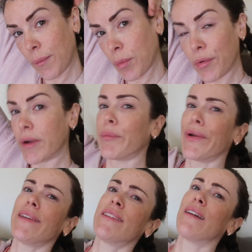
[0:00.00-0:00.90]
But we're
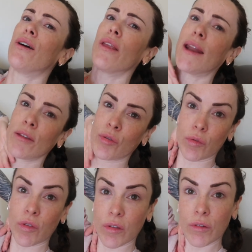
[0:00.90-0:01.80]
embracing all the
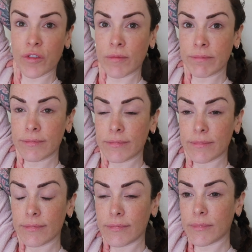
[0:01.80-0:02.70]
natural stuff.
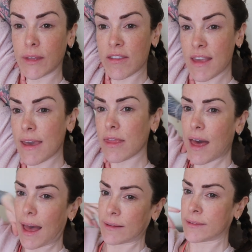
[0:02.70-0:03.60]
Saying
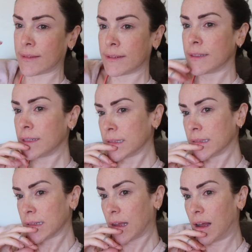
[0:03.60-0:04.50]
that,
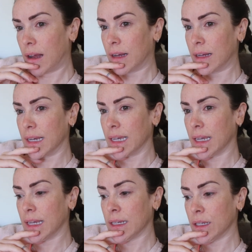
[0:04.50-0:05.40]

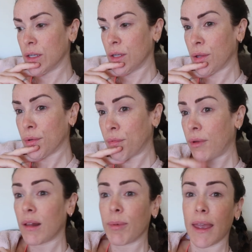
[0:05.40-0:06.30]
I
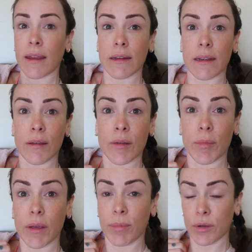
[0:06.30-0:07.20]
will be getting
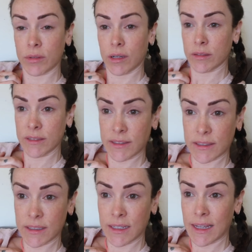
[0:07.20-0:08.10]
my
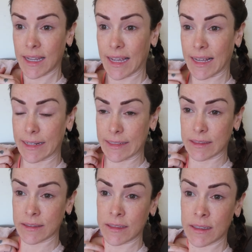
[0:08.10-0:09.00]
Botox
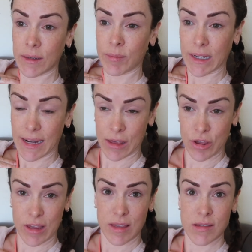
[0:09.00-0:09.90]
and my
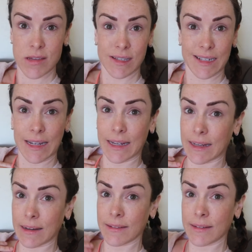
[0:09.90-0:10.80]
lashes
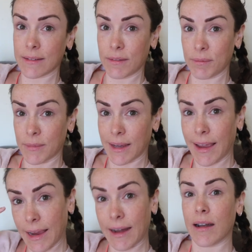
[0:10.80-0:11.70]
and my
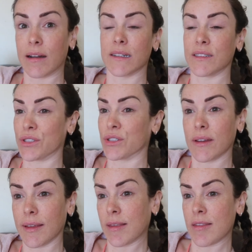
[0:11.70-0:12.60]
hair
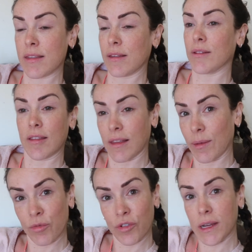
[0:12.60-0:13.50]
done as soon as
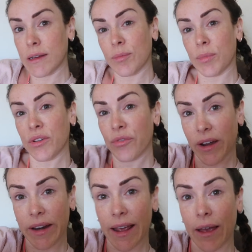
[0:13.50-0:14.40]
I'm freed, but
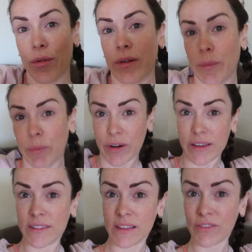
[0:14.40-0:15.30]
right now I'm
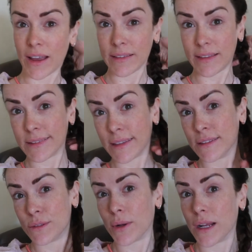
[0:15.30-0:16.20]
embracing the fact that this
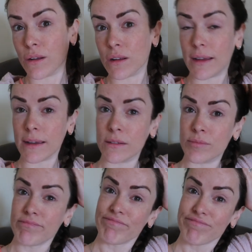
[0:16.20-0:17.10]
is what I look like.
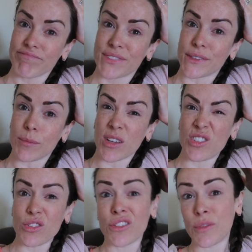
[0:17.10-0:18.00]
So I'm not
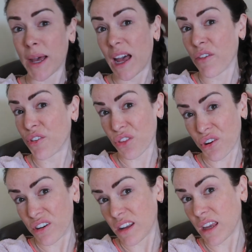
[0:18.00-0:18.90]
doing too bad for a
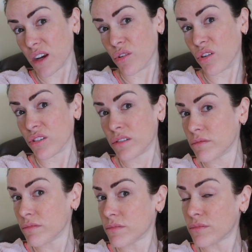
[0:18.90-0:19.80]
38 year old,
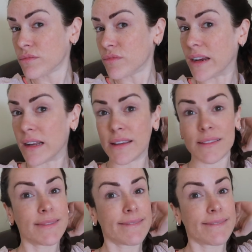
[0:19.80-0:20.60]
really.